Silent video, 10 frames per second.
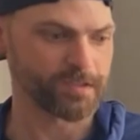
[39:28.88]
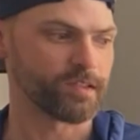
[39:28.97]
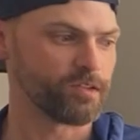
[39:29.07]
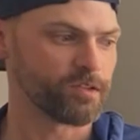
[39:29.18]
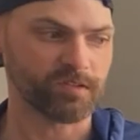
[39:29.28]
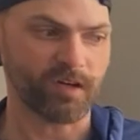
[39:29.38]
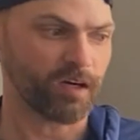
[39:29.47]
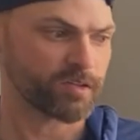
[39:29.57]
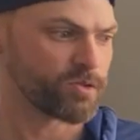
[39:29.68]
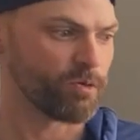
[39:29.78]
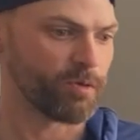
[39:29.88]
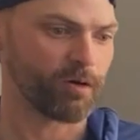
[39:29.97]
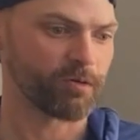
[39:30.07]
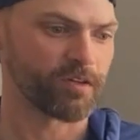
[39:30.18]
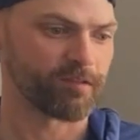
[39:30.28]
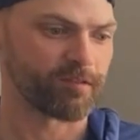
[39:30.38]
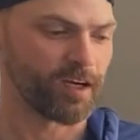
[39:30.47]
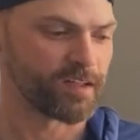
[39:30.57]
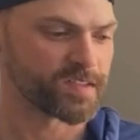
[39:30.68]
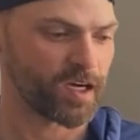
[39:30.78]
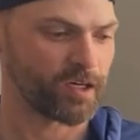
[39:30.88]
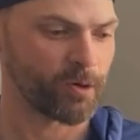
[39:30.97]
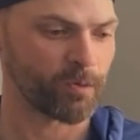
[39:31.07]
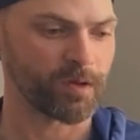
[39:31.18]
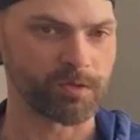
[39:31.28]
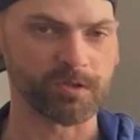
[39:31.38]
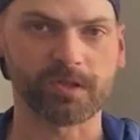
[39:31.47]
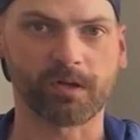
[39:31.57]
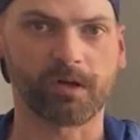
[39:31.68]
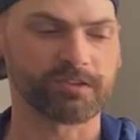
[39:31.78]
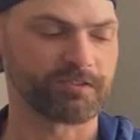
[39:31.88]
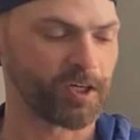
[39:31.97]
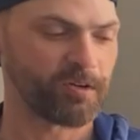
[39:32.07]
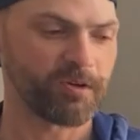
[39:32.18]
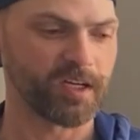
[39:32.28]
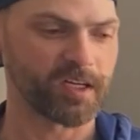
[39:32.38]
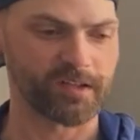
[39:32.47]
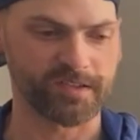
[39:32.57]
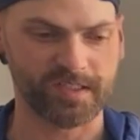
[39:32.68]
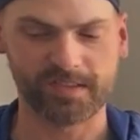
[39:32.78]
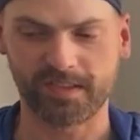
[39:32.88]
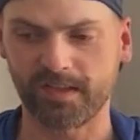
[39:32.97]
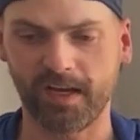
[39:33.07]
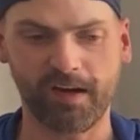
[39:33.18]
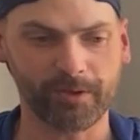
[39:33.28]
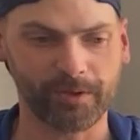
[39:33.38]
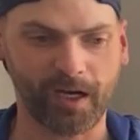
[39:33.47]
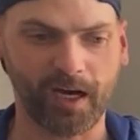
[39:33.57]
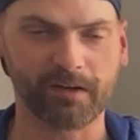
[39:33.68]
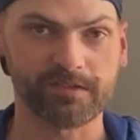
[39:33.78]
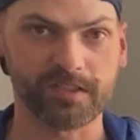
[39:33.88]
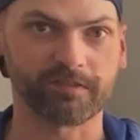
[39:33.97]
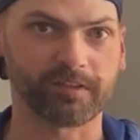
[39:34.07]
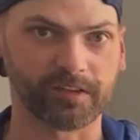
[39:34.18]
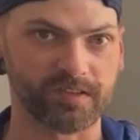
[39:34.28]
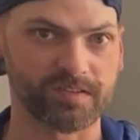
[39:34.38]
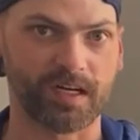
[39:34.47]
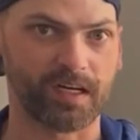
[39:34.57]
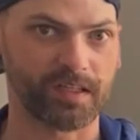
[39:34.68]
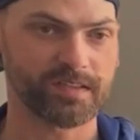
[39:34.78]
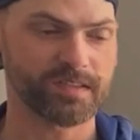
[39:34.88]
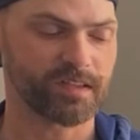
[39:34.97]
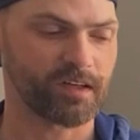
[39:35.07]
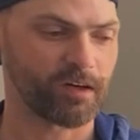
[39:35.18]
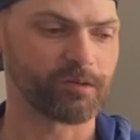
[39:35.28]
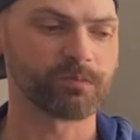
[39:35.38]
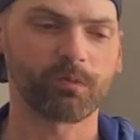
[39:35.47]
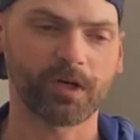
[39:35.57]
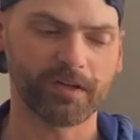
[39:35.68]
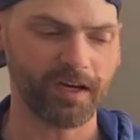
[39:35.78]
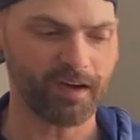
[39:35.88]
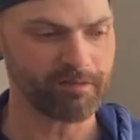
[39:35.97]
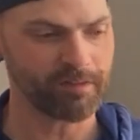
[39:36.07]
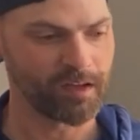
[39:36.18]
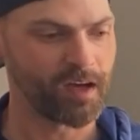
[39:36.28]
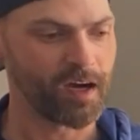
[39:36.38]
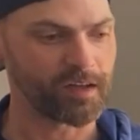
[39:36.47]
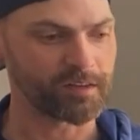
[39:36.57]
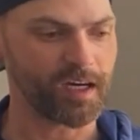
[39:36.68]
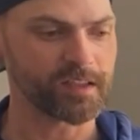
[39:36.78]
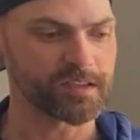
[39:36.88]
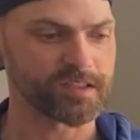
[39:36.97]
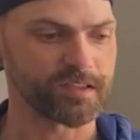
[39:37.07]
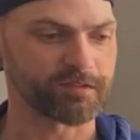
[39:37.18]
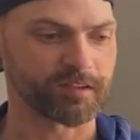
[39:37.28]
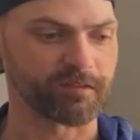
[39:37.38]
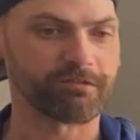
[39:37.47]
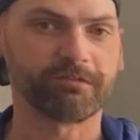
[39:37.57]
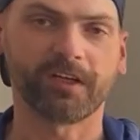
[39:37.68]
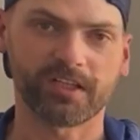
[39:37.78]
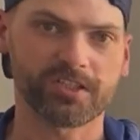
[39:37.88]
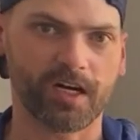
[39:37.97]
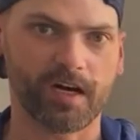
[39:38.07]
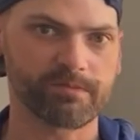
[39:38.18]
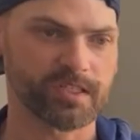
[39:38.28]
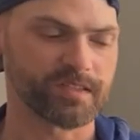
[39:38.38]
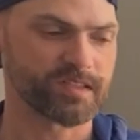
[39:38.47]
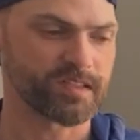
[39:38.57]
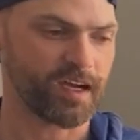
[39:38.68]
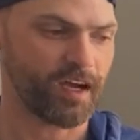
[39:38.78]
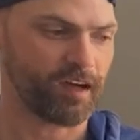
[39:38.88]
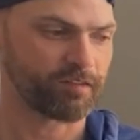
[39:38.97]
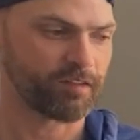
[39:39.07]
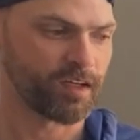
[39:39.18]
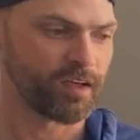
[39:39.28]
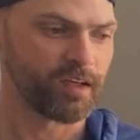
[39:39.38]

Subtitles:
piece that you can talk to about with your friends. I know that Music Hall is very unique in the sense that they have a lot of different designs, they have a lot of different finish options. They have,